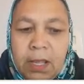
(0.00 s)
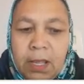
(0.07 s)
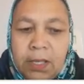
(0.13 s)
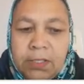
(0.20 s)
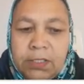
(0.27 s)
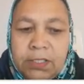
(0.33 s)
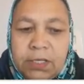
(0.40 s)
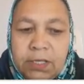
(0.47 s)

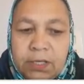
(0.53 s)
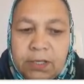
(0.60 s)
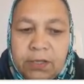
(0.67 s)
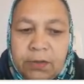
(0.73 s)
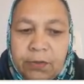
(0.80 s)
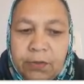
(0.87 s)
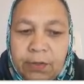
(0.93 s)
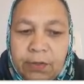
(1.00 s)
And
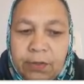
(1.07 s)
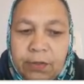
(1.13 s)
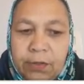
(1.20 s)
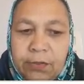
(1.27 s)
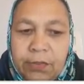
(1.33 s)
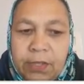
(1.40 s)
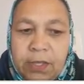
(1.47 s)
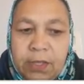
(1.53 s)
here
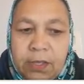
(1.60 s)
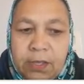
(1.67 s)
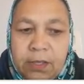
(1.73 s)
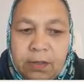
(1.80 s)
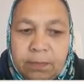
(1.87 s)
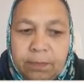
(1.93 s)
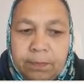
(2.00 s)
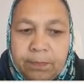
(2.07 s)
the
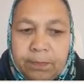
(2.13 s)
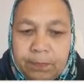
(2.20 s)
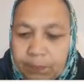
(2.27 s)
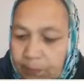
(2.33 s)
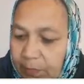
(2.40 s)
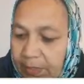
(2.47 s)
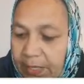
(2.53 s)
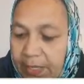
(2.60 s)

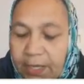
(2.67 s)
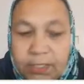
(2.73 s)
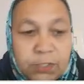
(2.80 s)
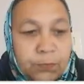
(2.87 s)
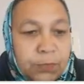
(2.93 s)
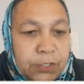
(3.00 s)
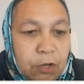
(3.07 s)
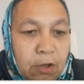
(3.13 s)

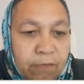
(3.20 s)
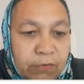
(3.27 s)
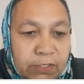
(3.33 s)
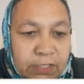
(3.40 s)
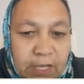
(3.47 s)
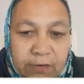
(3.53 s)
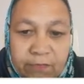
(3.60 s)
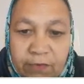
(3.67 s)
expert
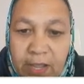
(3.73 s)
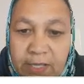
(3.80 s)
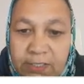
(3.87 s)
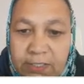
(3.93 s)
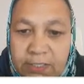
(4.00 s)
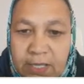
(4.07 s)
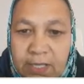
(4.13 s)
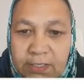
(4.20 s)
offers
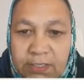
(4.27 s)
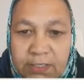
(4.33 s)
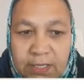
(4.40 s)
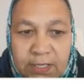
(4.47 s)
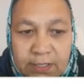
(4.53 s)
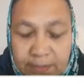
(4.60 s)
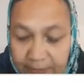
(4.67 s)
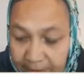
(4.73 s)
advice and
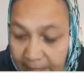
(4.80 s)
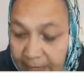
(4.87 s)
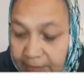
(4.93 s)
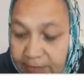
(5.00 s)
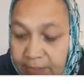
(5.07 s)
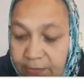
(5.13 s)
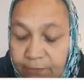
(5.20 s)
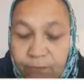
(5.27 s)

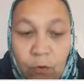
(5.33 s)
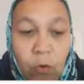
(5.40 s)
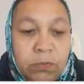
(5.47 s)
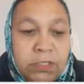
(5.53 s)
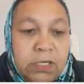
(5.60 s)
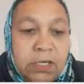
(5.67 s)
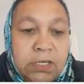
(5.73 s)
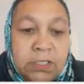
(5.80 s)

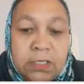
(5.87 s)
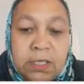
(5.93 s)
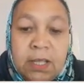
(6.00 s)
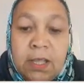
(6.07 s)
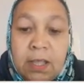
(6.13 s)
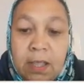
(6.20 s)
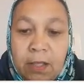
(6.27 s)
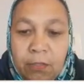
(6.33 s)
informs readers
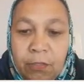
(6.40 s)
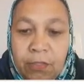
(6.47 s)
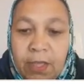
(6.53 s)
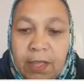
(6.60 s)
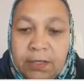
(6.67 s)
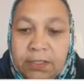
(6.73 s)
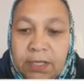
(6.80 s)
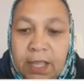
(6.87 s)

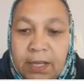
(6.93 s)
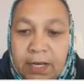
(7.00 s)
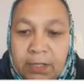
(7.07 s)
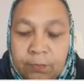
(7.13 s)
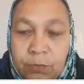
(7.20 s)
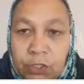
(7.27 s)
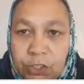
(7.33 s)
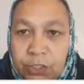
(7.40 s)
that an
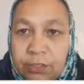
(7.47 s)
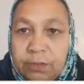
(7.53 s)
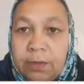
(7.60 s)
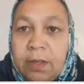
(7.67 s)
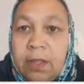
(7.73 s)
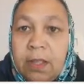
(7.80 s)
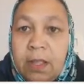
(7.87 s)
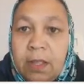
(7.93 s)

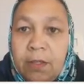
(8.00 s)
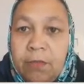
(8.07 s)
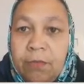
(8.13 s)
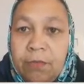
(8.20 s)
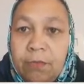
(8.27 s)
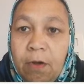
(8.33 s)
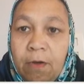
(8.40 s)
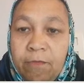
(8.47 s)
admission
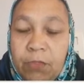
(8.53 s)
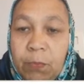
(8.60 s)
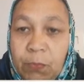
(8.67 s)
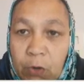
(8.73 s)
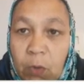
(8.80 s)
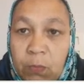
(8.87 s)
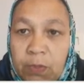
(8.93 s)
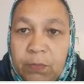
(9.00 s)
of the
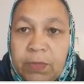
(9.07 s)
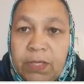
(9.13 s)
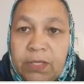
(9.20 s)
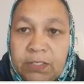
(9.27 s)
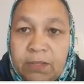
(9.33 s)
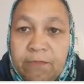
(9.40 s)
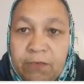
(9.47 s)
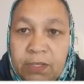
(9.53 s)
problem
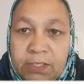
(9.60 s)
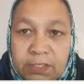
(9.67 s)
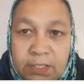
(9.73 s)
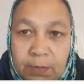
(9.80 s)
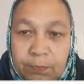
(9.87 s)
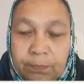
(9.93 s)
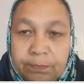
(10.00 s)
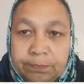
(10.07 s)
is the first
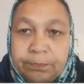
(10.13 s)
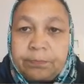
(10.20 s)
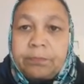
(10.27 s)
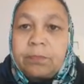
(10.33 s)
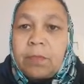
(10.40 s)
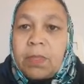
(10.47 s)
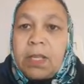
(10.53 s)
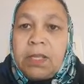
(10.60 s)
step
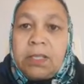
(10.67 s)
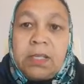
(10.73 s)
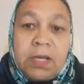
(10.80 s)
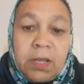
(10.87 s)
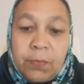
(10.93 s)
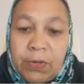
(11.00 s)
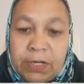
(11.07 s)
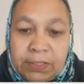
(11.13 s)
in
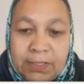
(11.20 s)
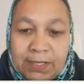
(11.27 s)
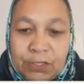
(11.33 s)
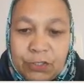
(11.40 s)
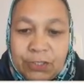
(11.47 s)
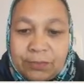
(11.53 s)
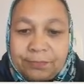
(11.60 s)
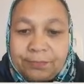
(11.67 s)

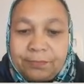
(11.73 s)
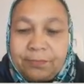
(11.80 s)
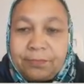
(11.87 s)
rehabilitation.